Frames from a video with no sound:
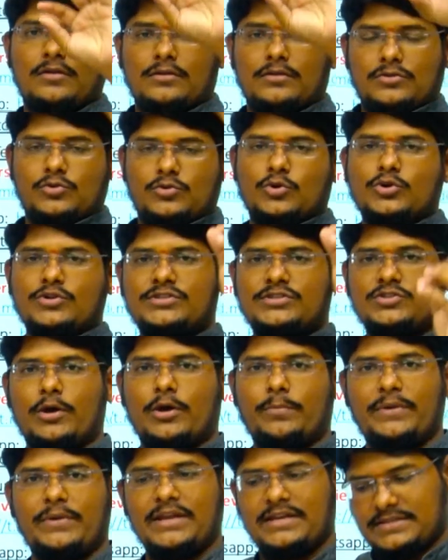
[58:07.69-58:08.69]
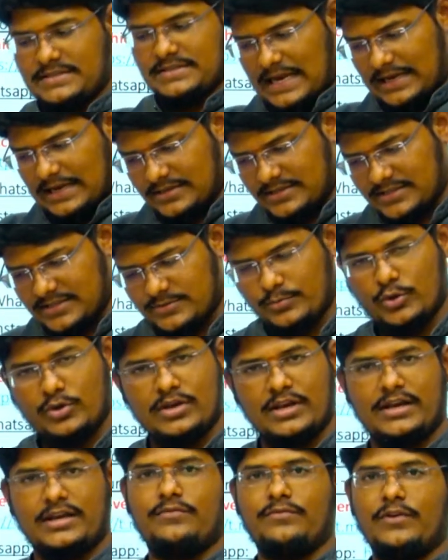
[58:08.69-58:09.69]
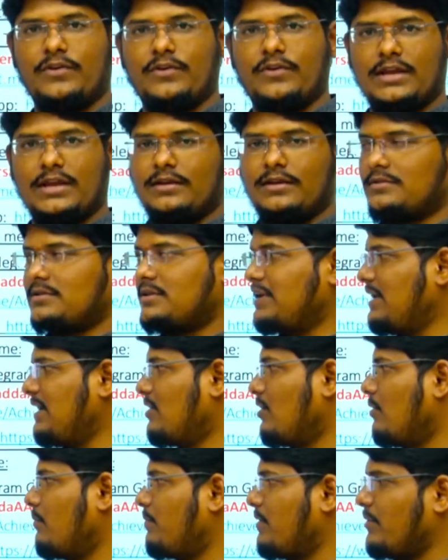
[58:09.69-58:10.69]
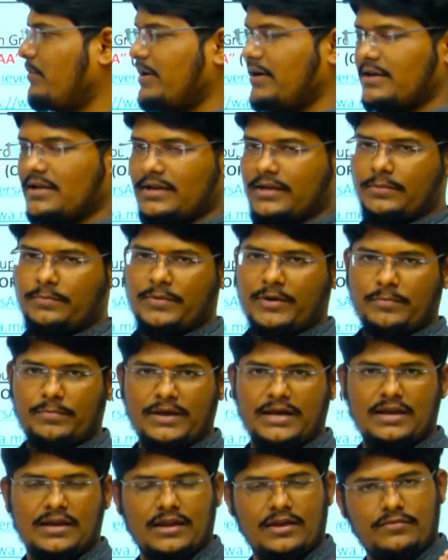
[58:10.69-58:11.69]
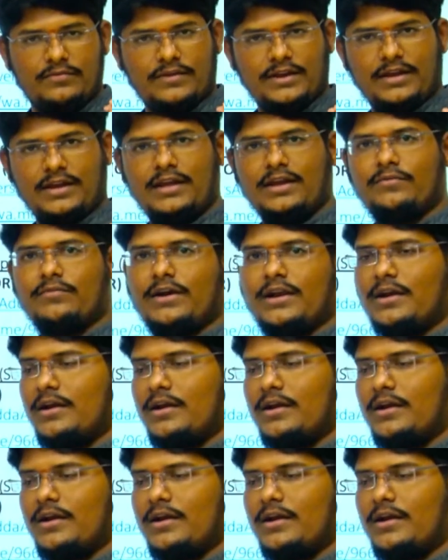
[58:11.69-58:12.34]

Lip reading: those topics and this booklet, if you can 3 complementarily prepare every day 1.5